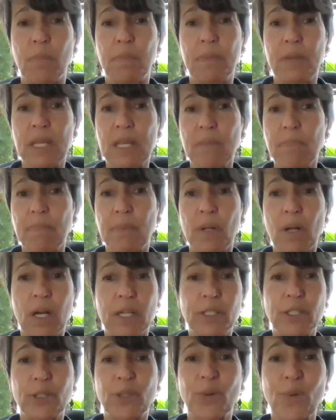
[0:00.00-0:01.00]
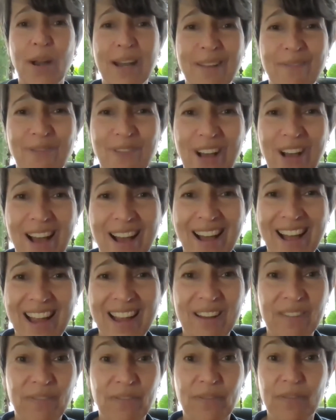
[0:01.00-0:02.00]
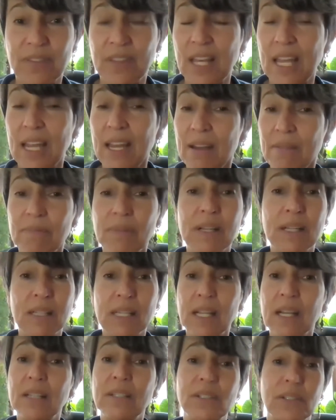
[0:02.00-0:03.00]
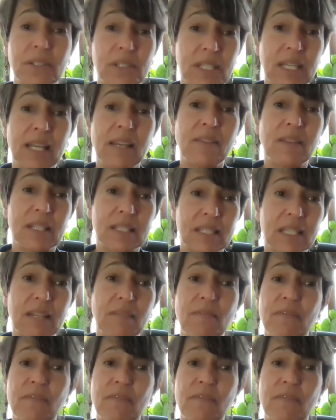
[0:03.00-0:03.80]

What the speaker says: People under 25, they really understand this in